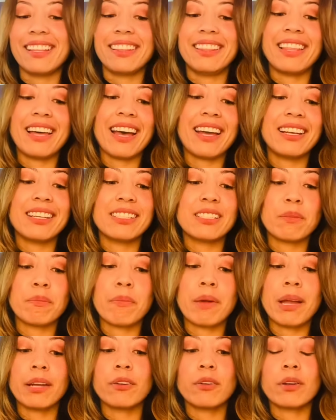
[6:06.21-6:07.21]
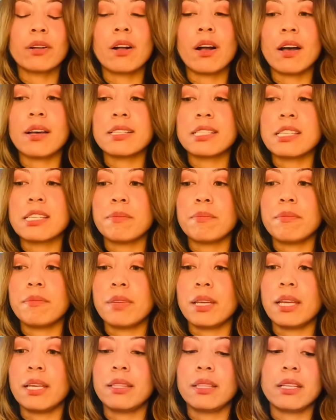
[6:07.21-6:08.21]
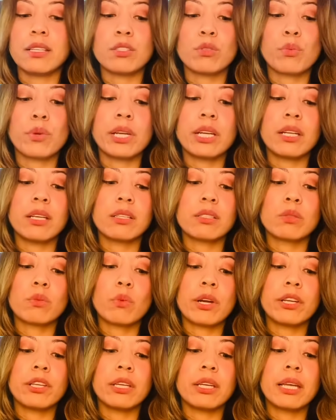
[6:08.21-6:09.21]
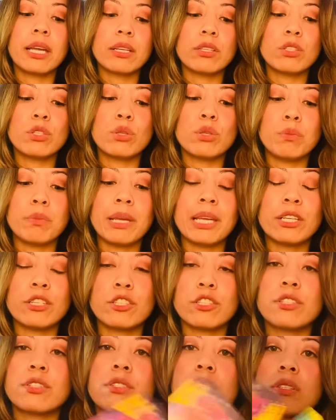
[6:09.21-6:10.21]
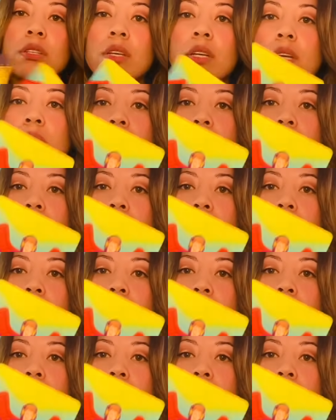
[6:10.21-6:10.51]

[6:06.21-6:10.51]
That is a microcosm in these readings where you get two majors